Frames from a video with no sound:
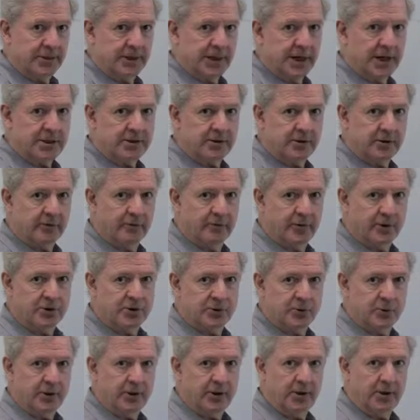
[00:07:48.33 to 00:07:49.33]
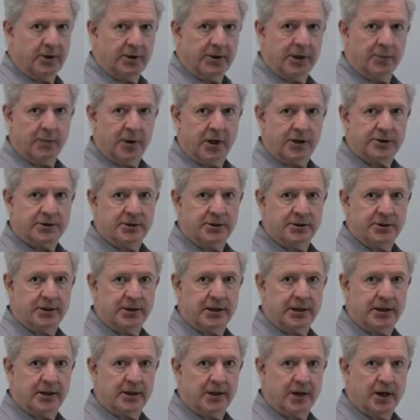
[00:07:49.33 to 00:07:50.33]
the nature of which we at present do
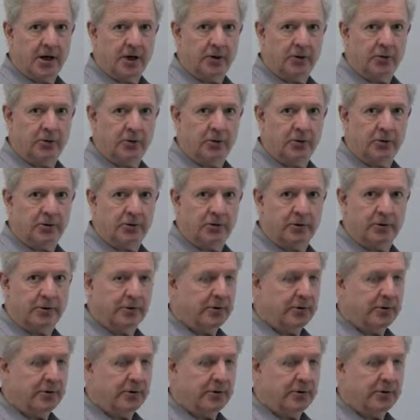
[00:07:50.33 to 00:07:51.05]
not know,